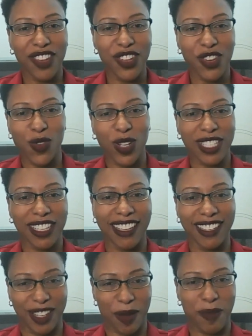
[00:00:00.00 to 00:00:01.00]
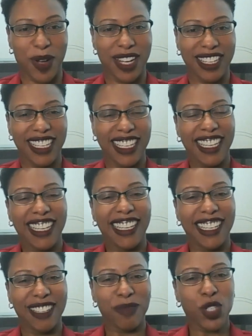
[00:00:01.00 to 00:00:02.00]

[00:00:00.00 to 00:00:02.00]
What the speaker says: you're going to end up on.